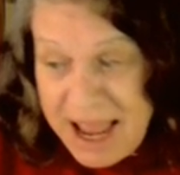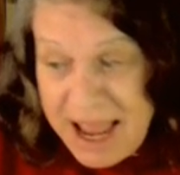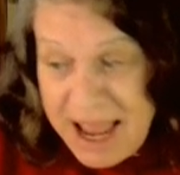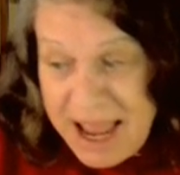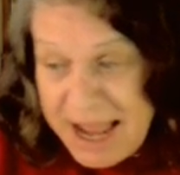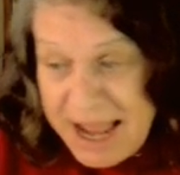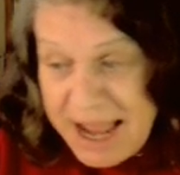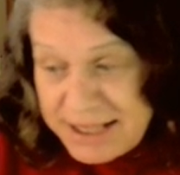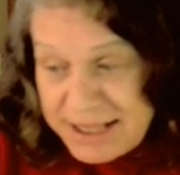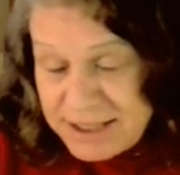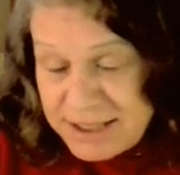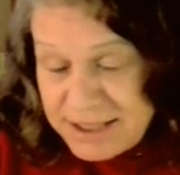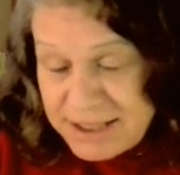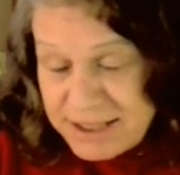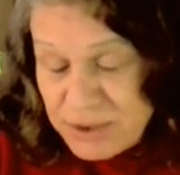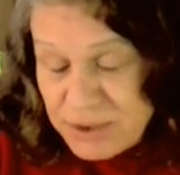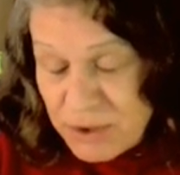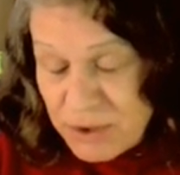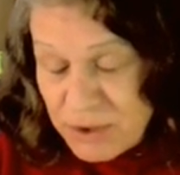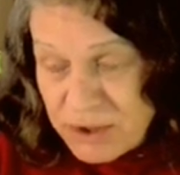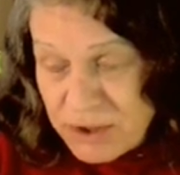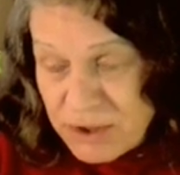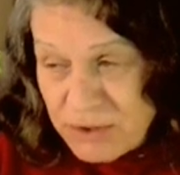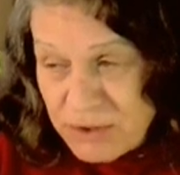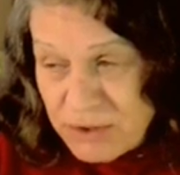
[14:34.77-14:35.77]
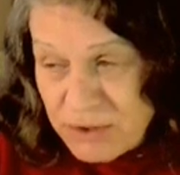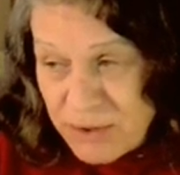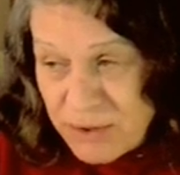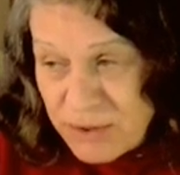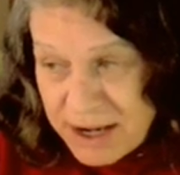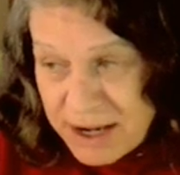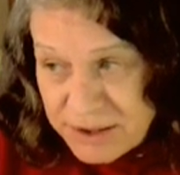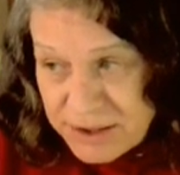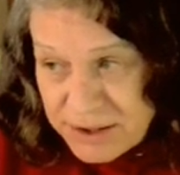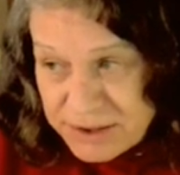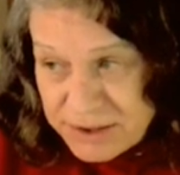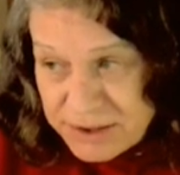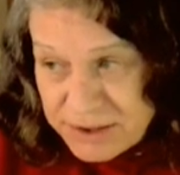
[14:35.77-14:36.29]
and historical
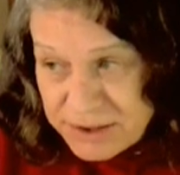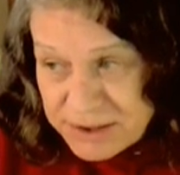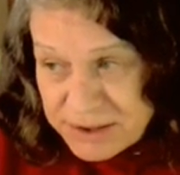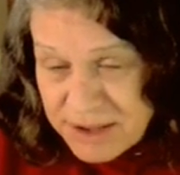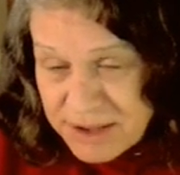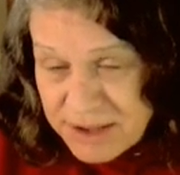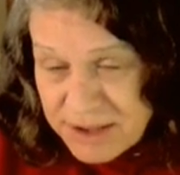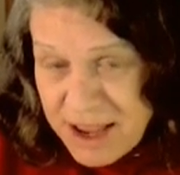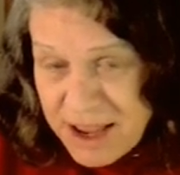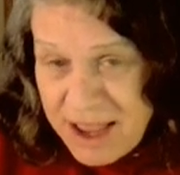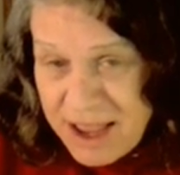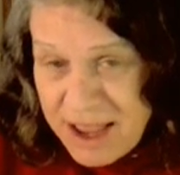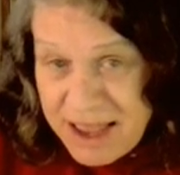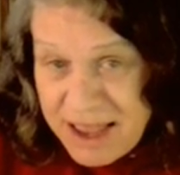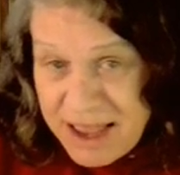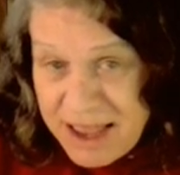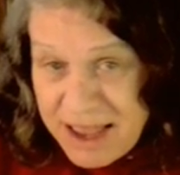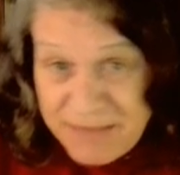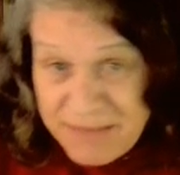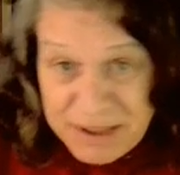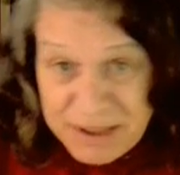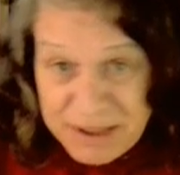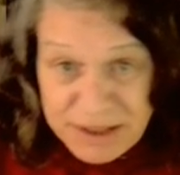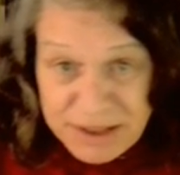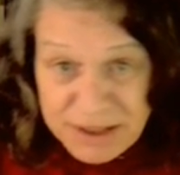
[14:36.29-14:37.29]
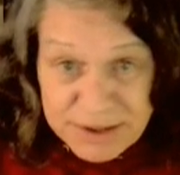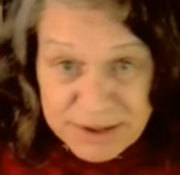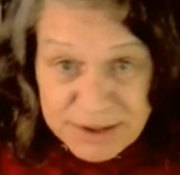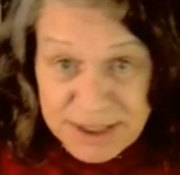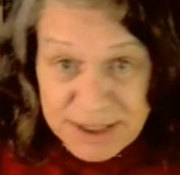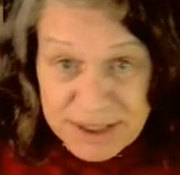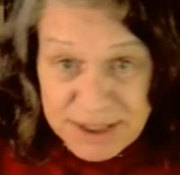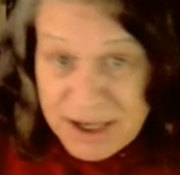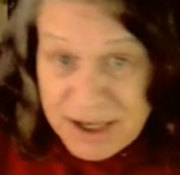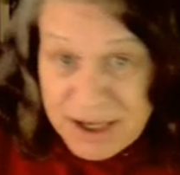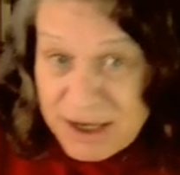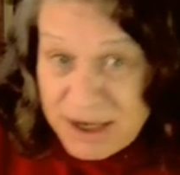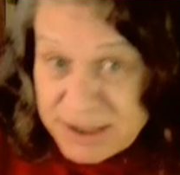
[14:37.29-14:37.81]
records have been used
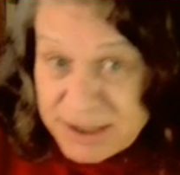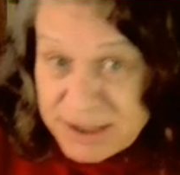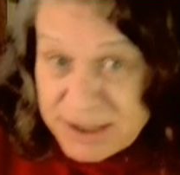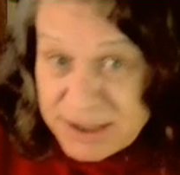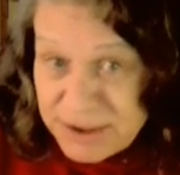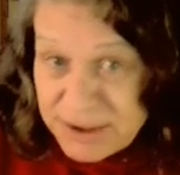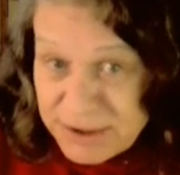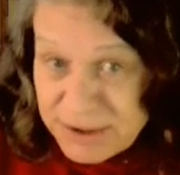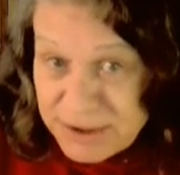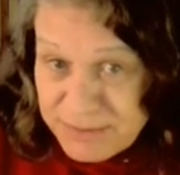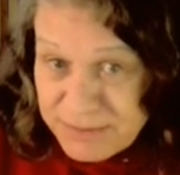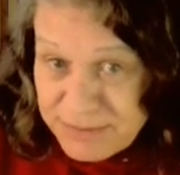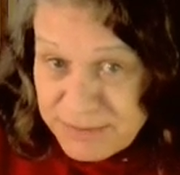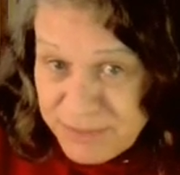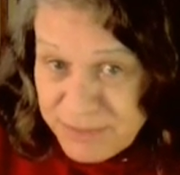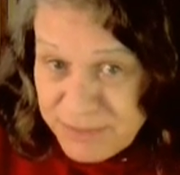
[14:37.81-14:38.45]
in concert